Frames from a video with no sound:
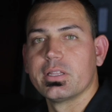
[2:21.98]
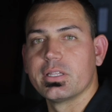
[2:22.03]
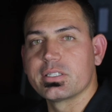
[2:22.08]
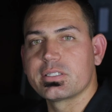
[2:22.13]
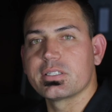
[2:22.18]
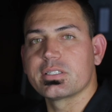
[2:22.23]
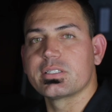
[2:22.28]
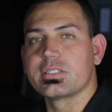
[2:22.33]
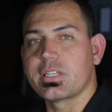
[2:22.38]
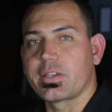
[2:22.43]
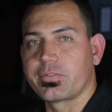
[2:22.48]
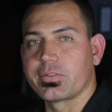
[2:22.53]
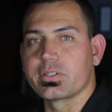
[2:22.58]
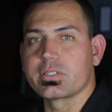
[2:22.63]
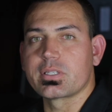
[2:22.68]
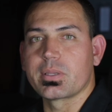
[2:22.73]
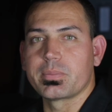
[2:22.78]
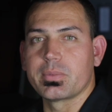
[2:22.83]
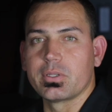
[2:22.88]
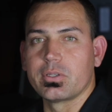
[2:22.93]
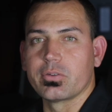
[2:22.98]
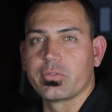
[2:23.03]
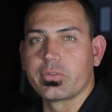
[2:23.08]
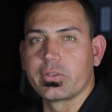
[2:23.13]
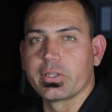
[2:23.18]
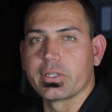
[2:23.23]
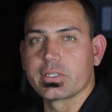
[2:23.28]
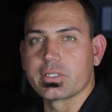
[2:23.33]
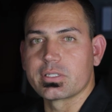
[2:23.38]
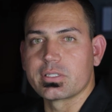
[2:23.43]
This is definitely something that you'll
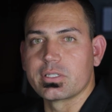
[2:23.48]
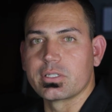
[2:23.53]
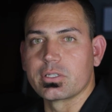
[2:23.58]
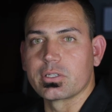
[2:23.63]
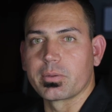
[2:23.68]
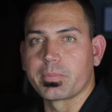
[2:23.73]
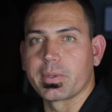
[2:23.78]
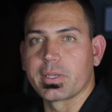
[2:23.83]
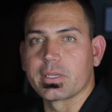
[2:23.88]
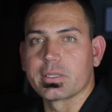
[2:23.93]
feel at the seat of your